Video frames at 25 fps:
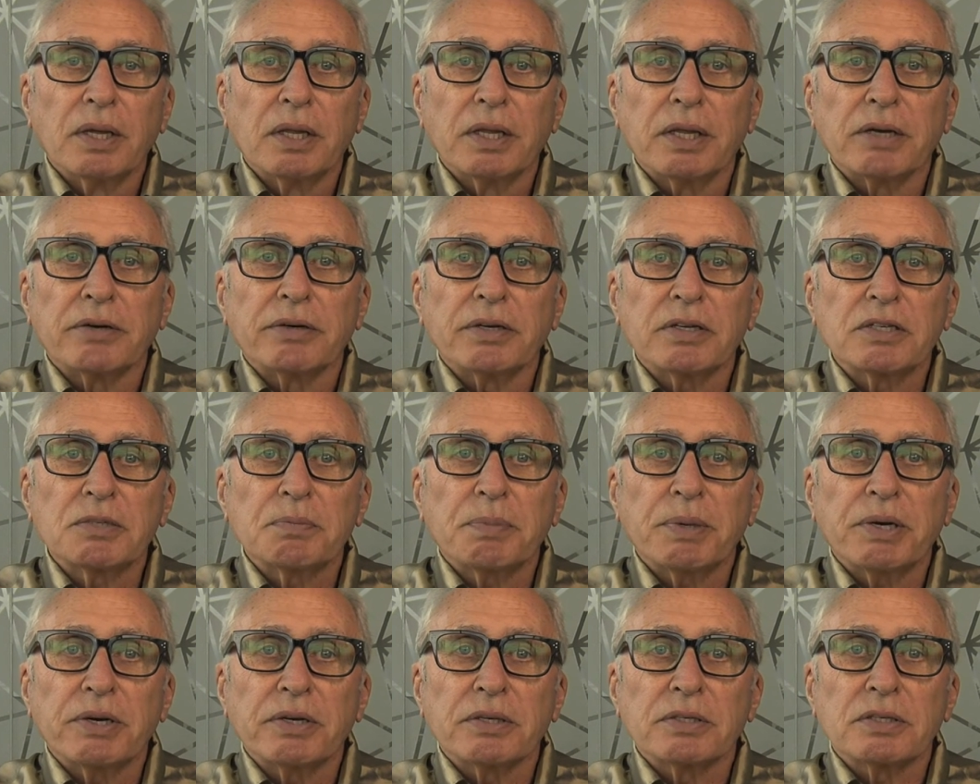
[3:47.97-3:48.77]
their
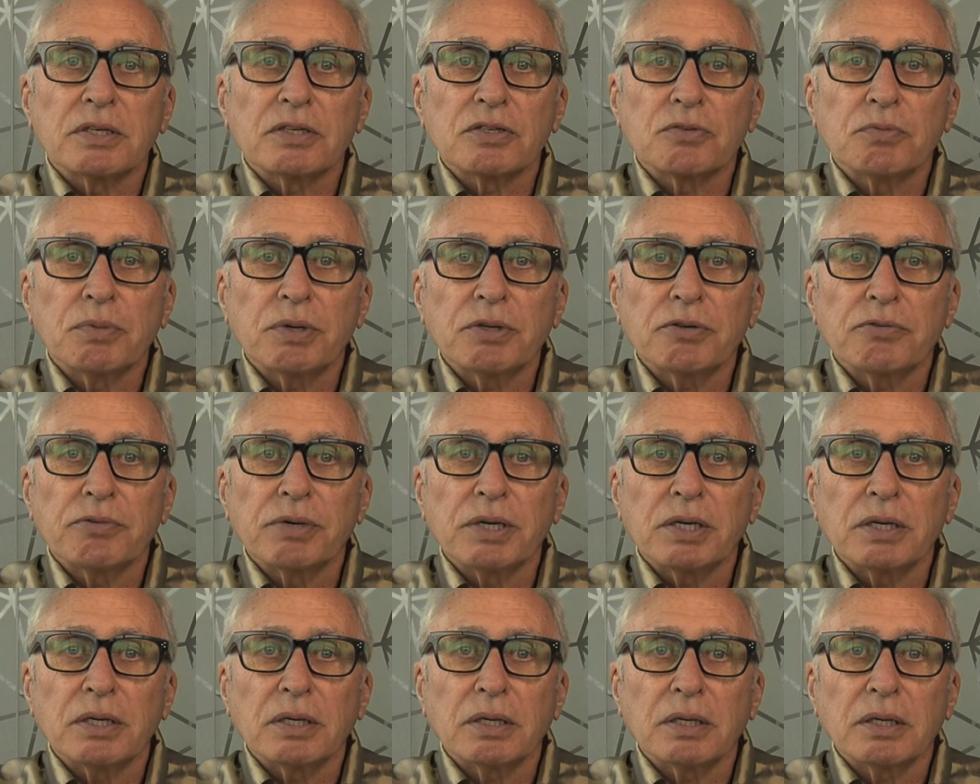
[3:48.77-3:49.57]
experiences with
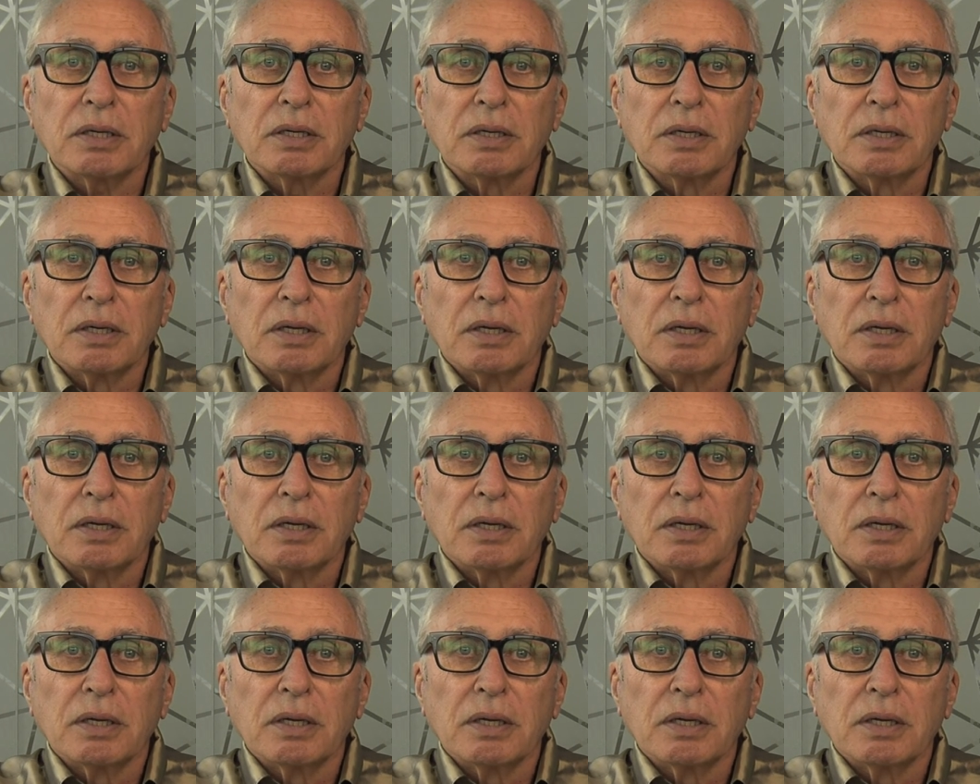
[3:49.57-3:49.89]
reading.